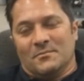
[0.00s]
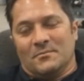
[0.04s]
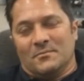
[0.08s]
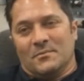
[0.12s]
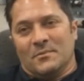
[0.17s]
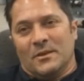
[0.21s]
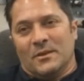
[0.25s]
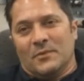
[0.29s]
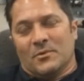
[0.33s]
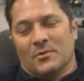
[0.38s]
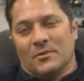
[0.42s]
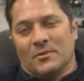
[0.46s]

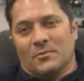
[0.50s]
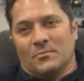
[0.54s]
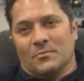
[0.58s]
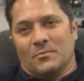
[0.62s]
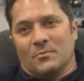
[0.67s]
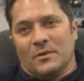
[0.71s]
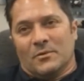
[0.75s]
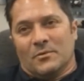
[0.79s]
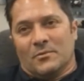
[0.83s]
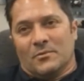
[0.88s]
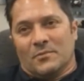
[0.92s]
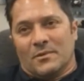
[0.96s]
We
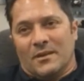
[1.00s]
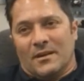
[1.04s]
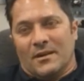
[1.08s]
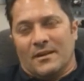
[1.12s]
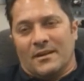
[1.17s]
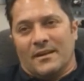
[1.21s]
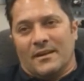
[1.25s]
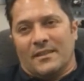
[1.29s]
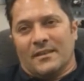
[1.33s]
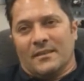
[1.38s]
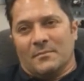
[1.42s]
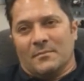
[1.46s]
were
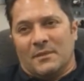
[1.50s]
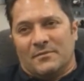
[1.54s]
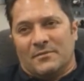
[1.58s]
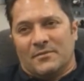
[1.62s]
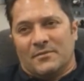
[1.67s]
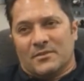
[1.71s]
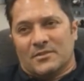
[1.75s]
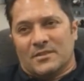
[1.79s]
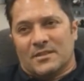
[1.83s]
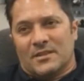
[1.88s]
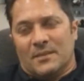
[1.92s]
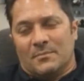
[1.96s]
running. I think my
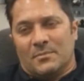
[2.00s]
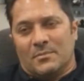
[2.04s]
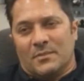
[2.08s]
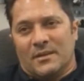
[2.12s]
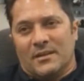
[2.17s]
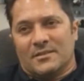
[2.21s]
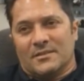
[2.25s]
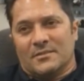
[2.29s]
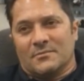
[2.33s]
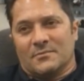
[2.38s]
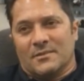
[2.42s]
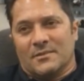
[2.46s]
first Cup
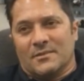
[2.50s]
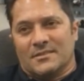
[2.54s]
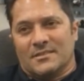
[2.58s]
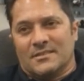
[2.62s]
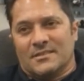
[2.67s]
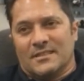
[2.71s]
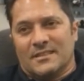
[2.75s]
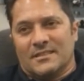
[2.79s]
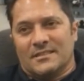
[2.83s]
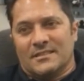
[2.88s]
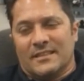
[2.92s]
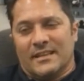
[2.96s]
race I run
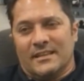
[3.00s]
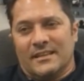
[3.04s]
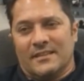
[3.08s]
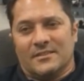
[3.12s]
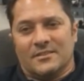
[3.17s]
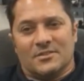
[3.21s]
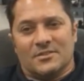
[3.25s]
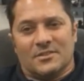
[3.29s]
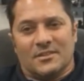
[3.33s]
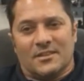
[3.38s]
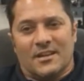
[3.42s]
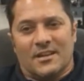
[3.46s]
16th
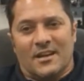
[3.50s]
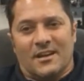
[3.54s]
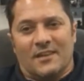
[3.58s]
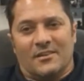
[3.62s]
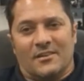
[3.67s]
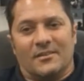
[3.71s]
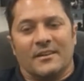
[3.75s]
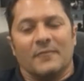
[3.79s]
at Chicago,